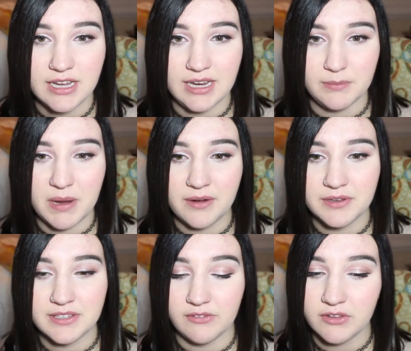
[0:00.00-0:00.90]
And
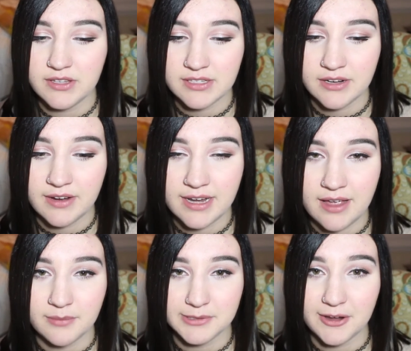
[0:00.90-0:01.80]
parents, if you're listening right
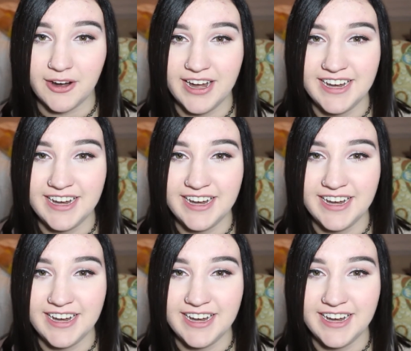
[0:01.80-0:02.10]
now, I'm sorry.